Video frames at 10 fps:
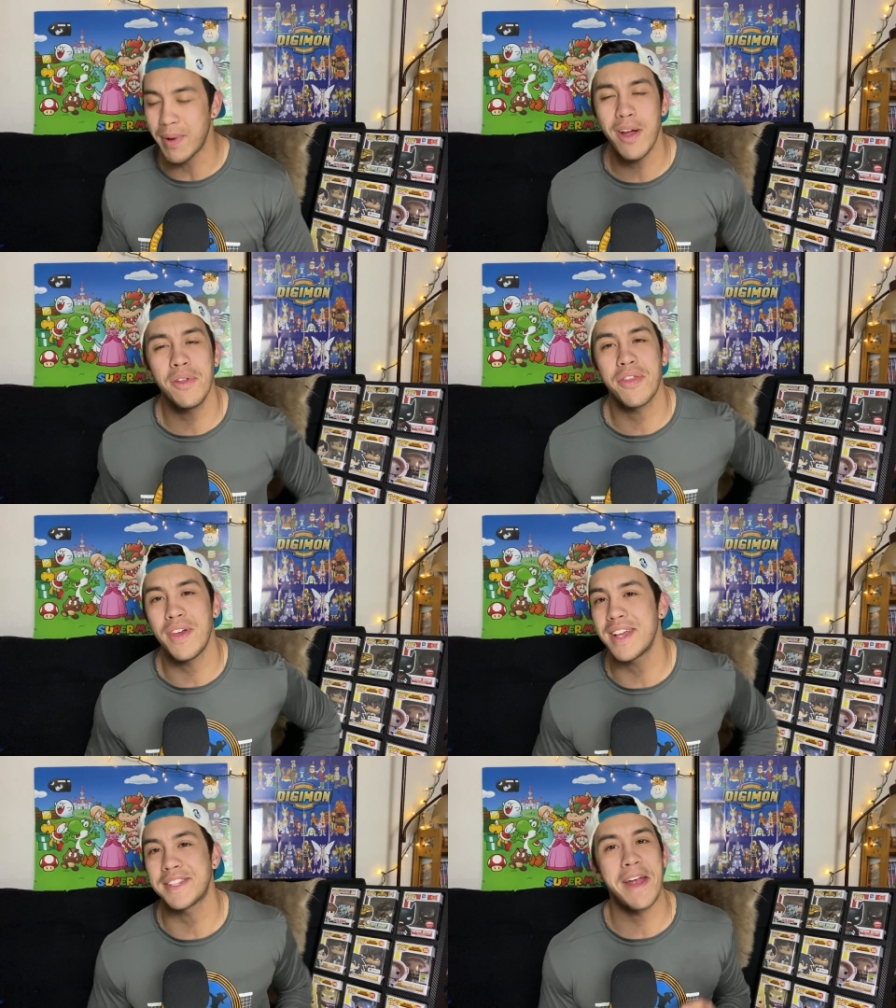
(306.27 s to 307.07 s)
My only
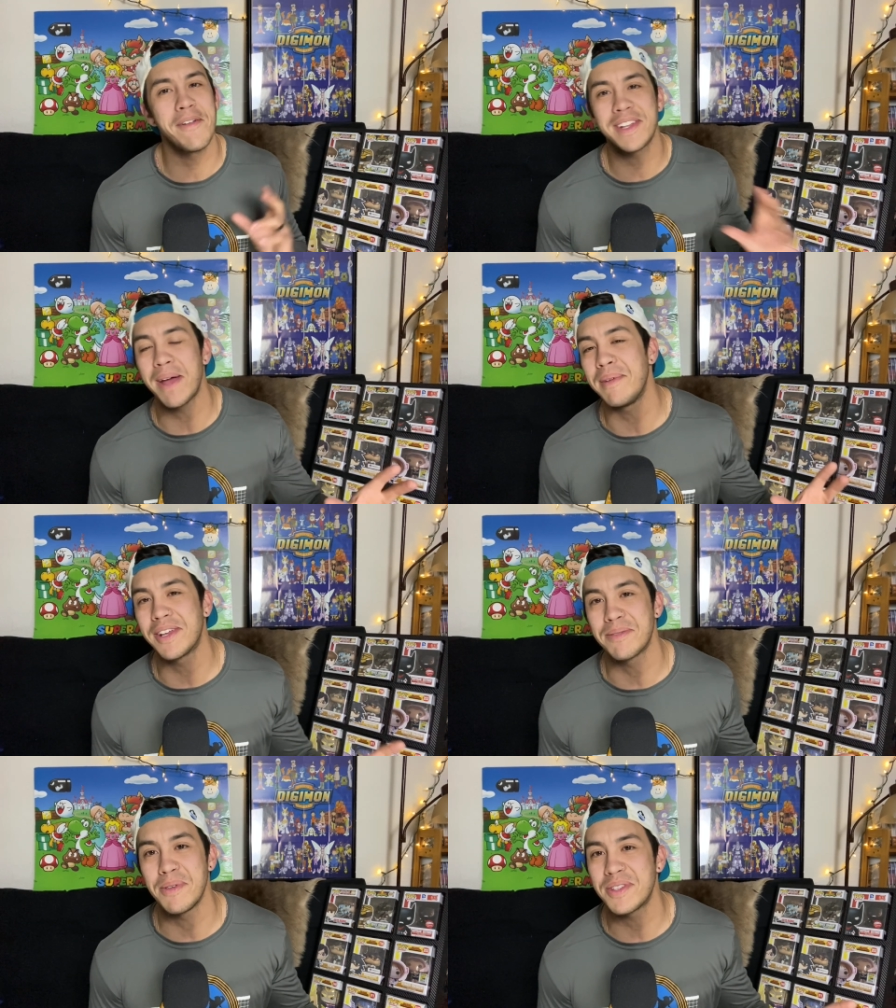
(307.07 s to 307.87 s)
thing is every time he
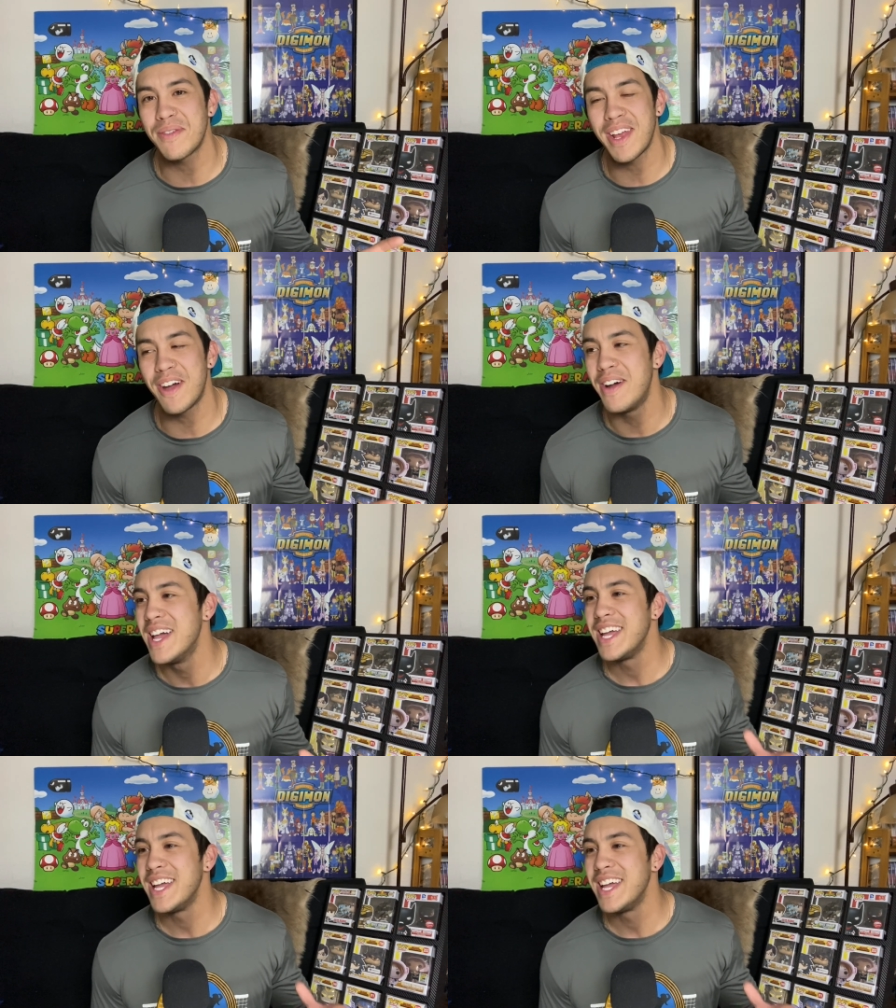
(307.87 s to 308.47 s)
does a music video,